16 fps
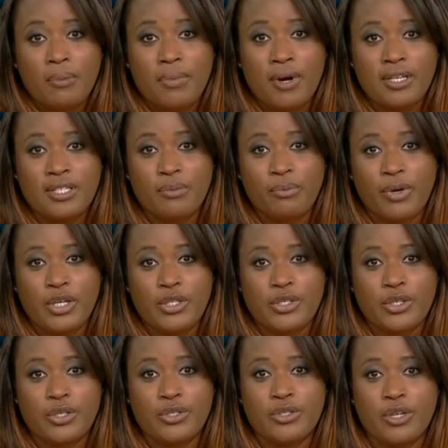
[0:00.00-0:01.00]
Brighton
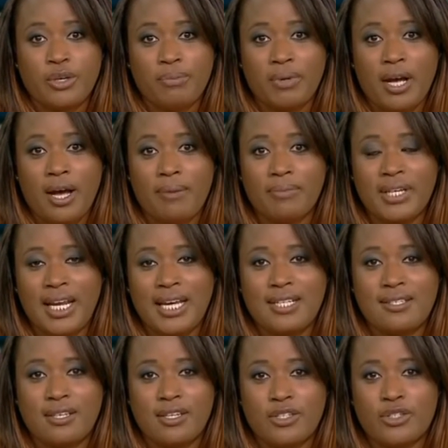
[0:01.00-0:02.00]
Beach could soon become the
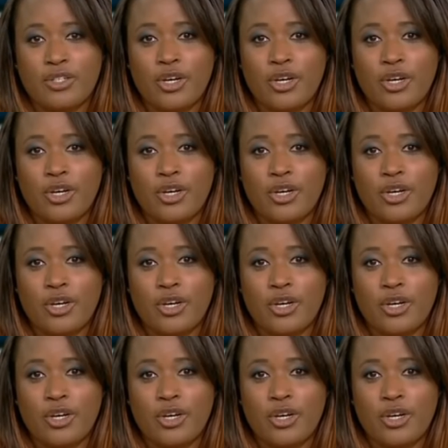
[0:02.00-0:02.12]
latest